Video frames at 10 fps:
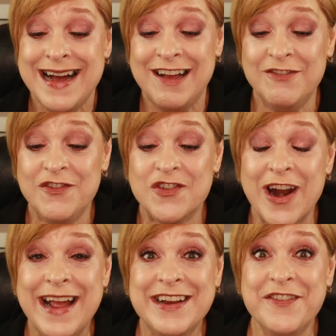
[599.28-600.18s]
of
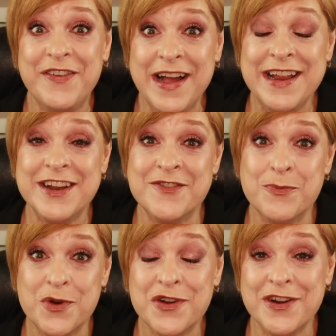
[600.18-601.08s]
trying to find a
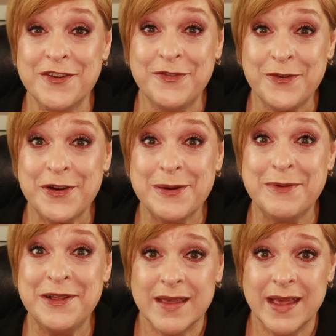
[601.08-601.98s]
more
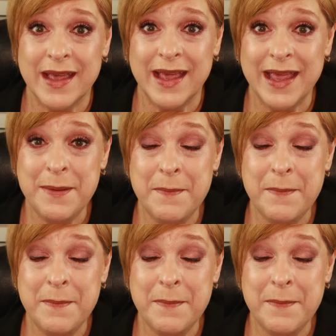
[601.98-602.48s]
affordable, a